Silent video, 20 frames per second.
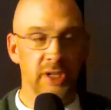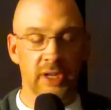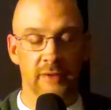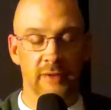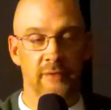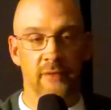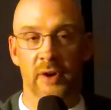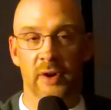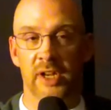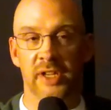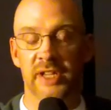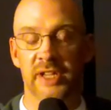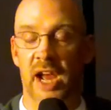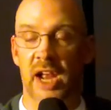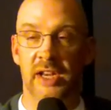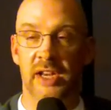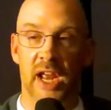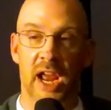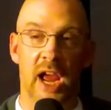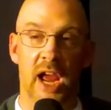different
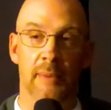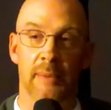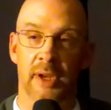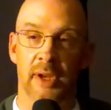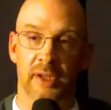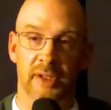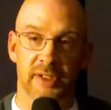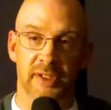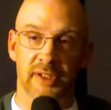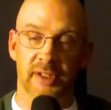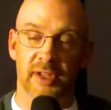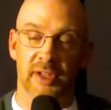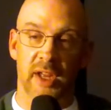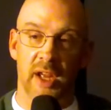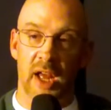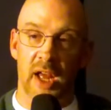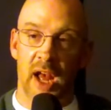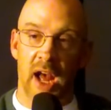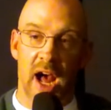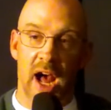dynamics
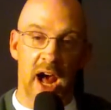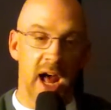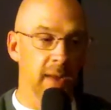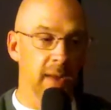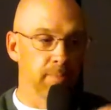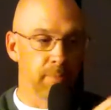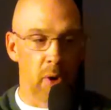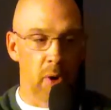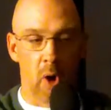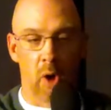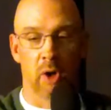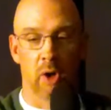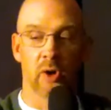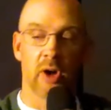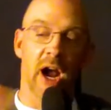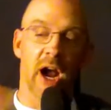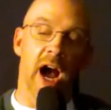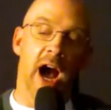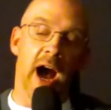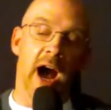on
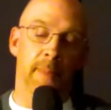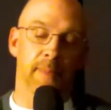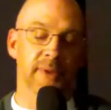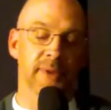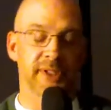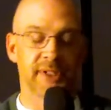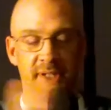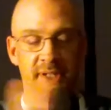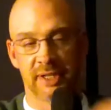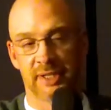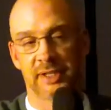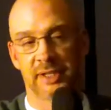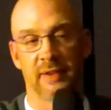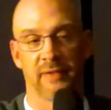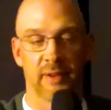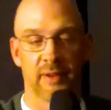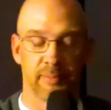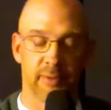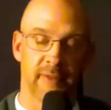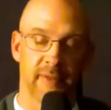polar opposites
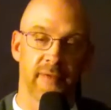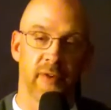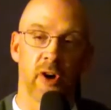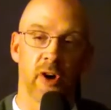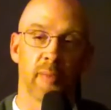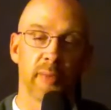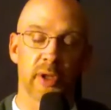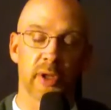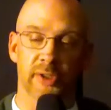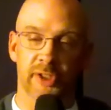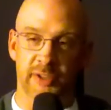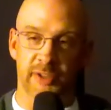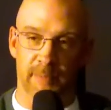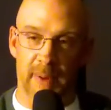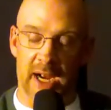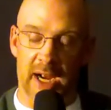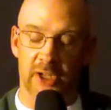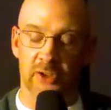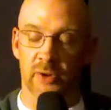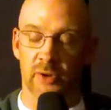of the proverbial
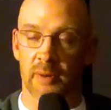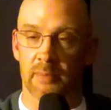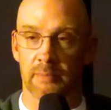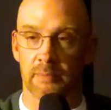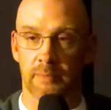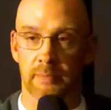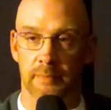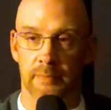spectrum.